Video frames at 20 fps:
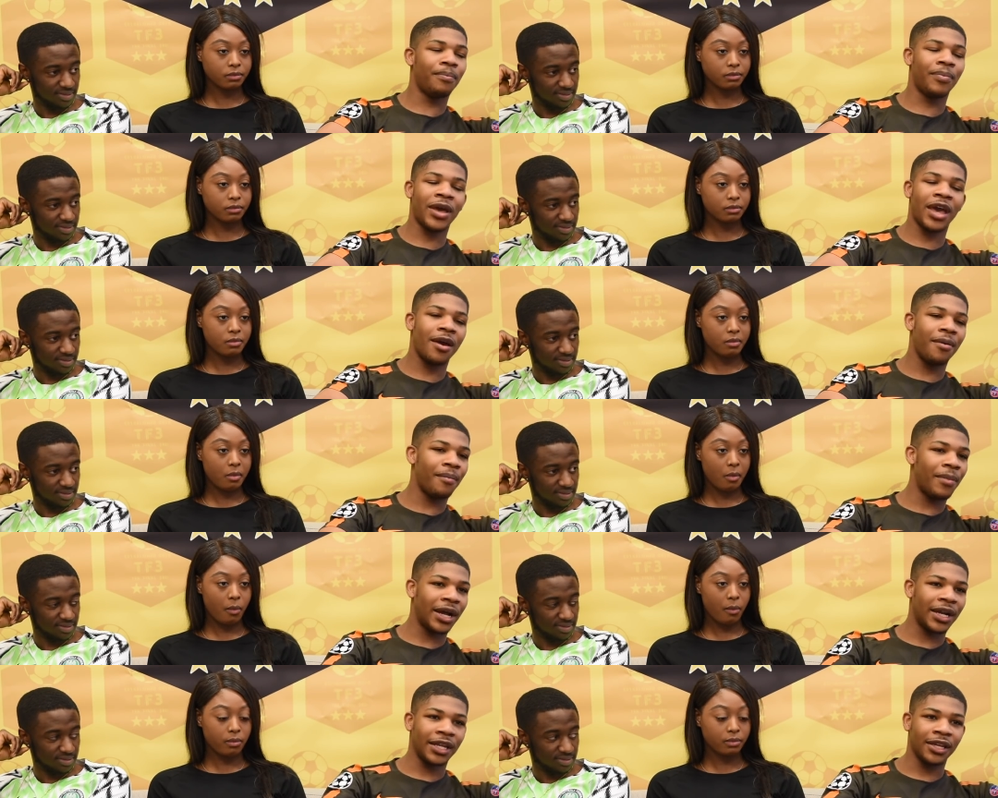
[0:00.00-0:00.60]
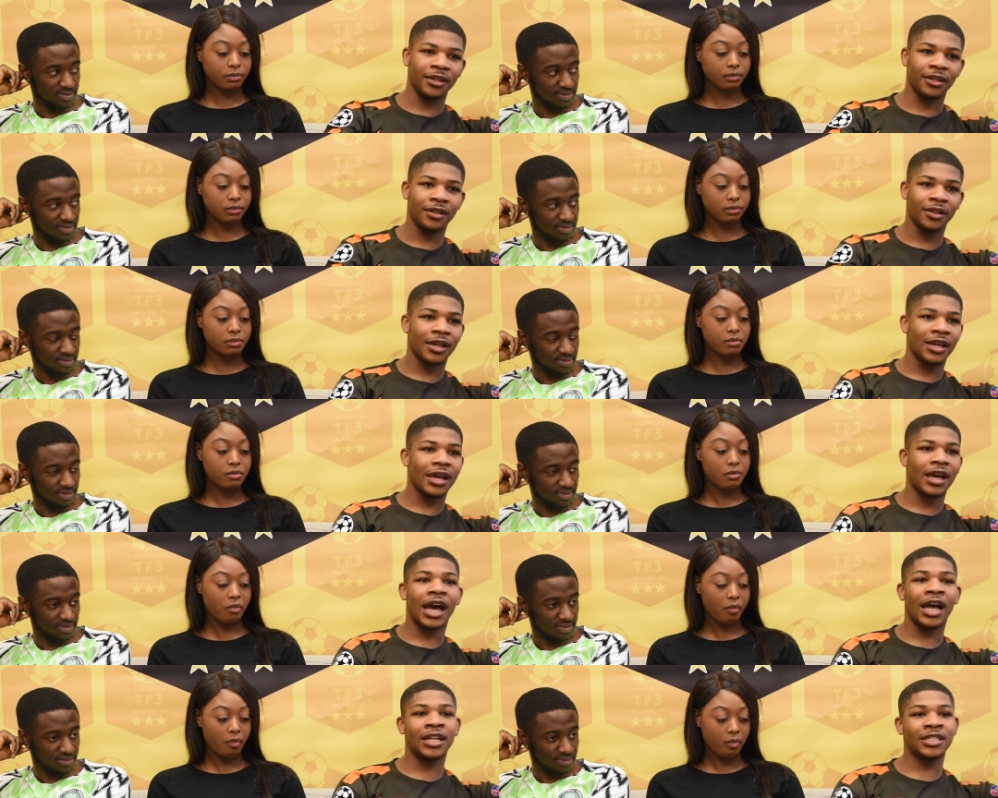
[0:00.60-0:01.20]
Speaker 1: bare money
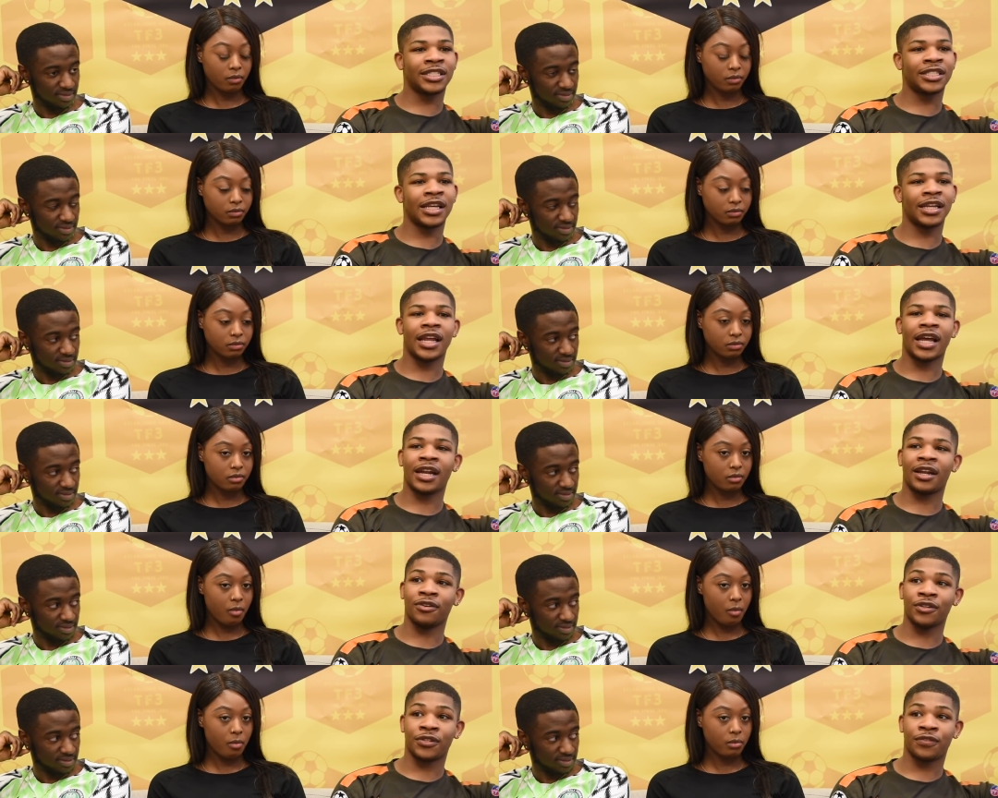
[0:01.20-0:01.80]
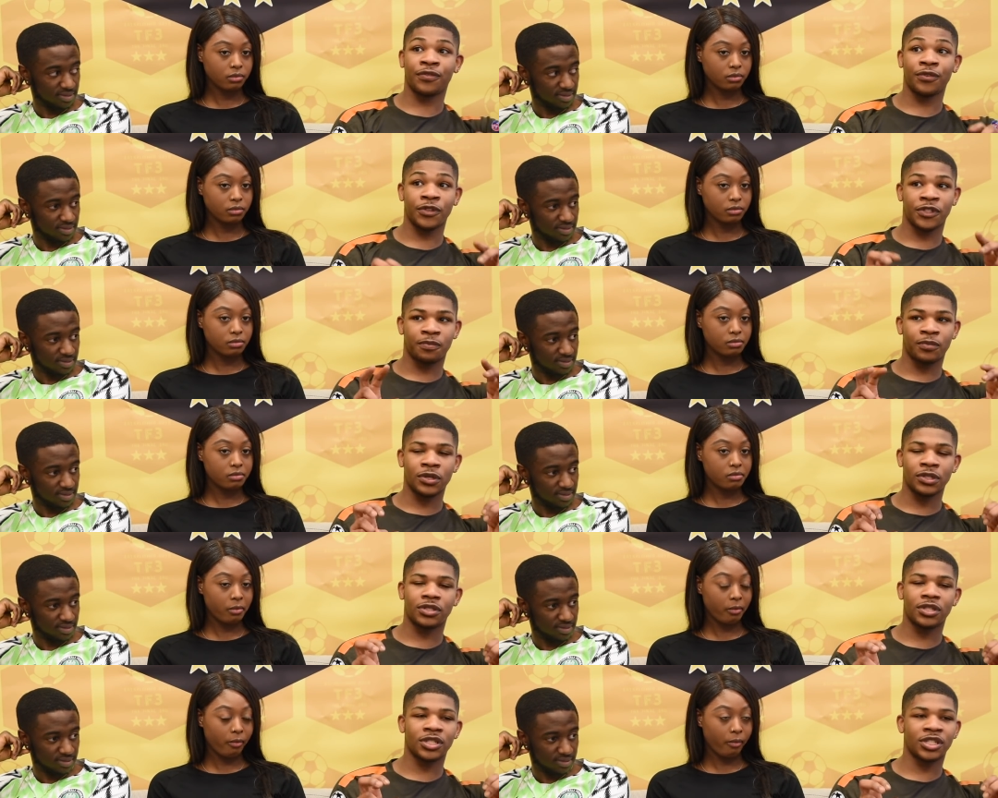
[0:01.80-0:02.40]
and said that there was through
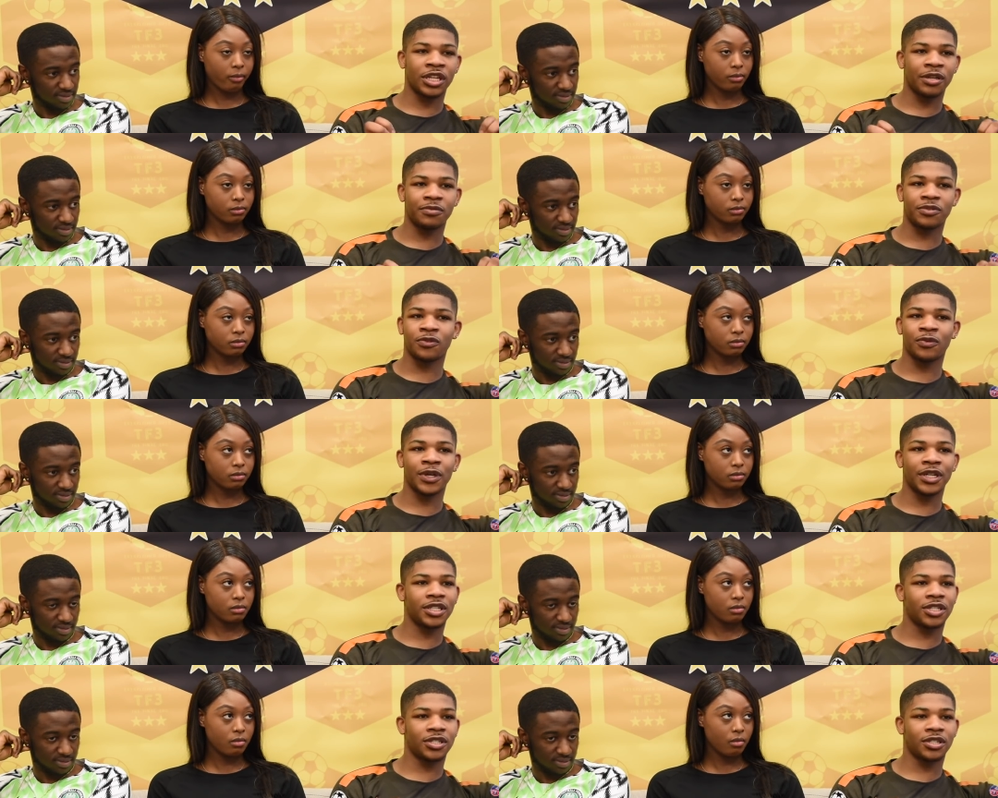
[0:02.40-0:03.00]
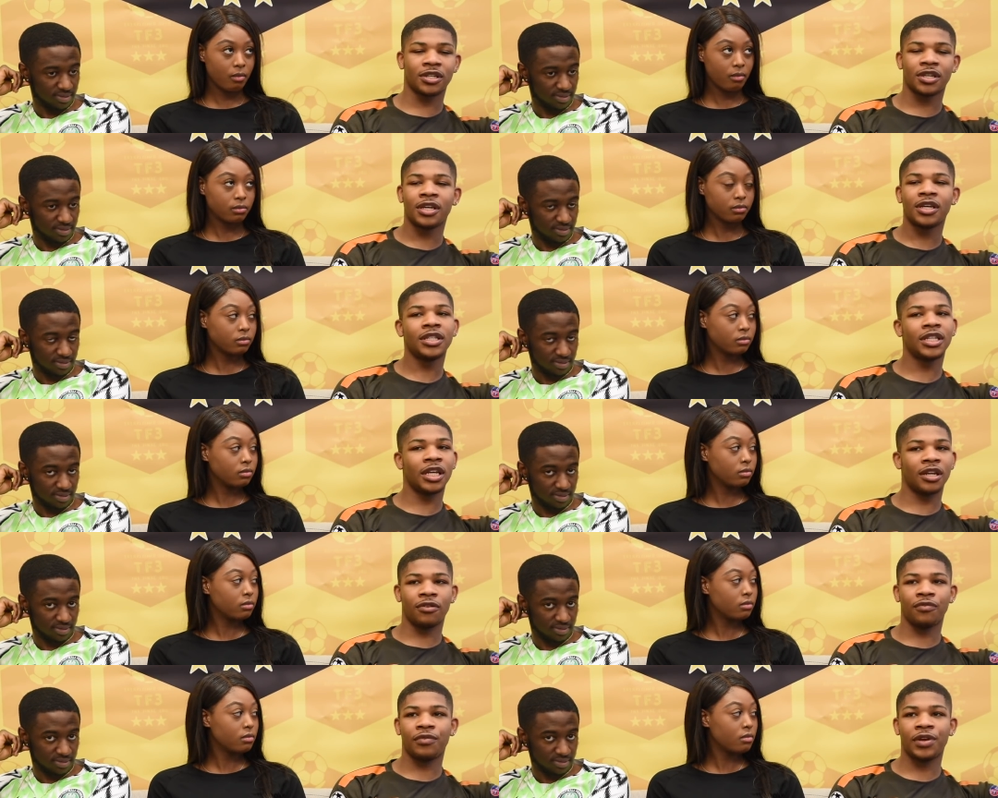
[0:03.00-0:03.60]
sponsorships, which
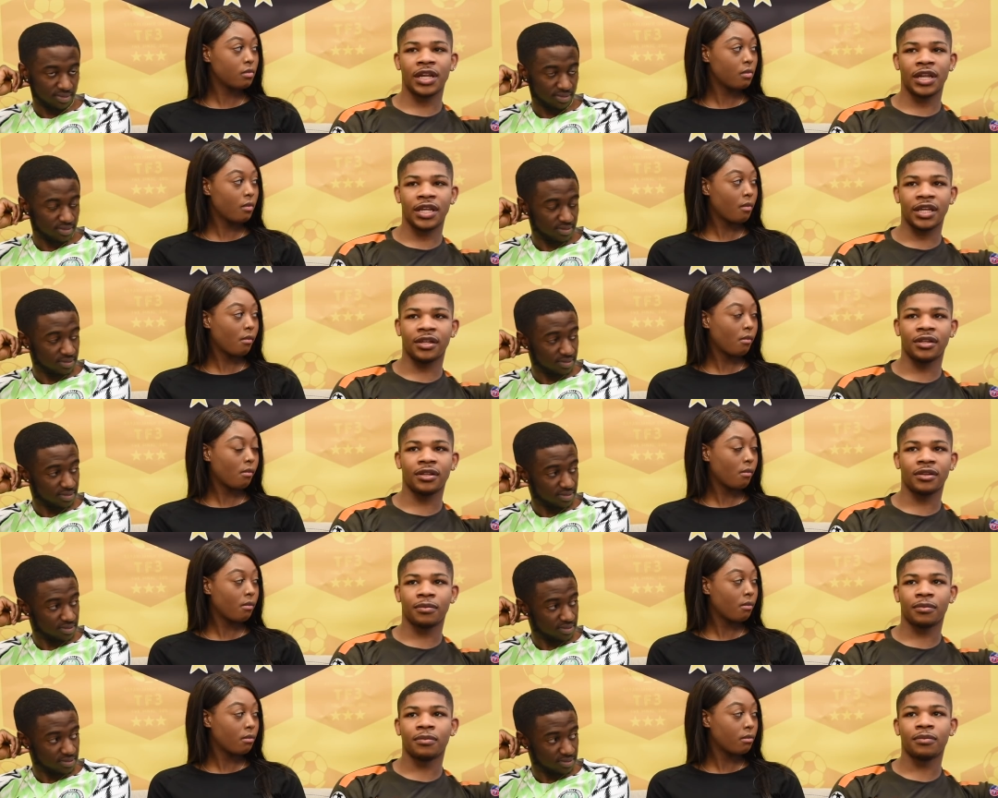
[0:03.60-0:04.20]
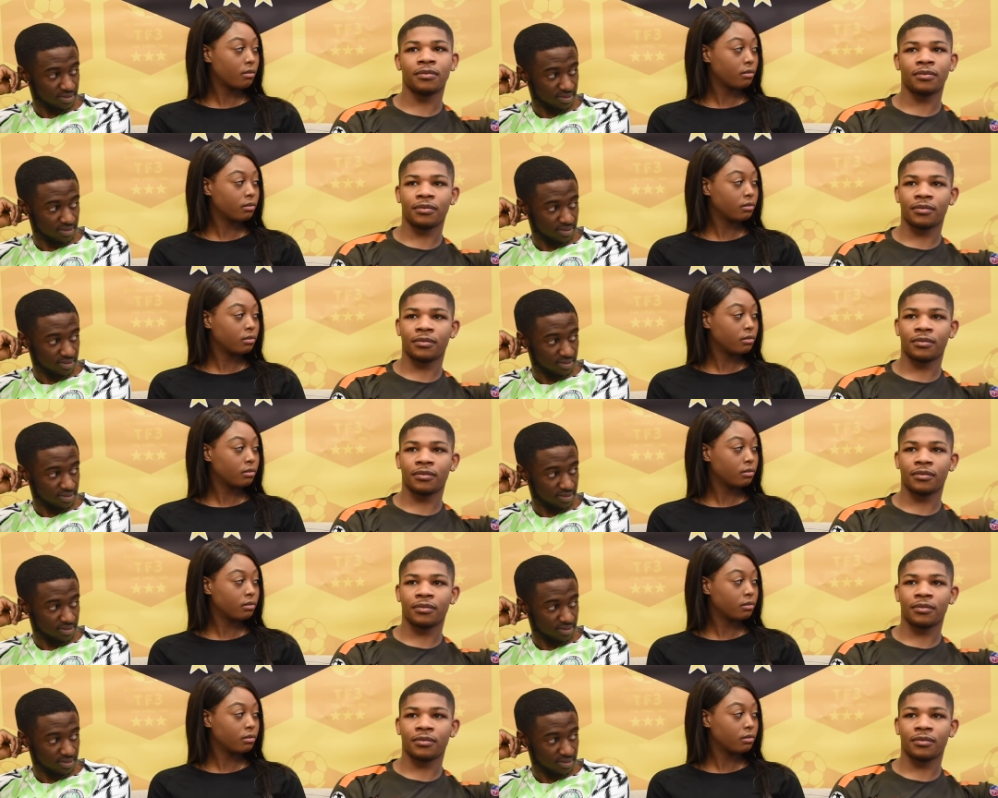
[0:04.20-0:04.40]
didn't really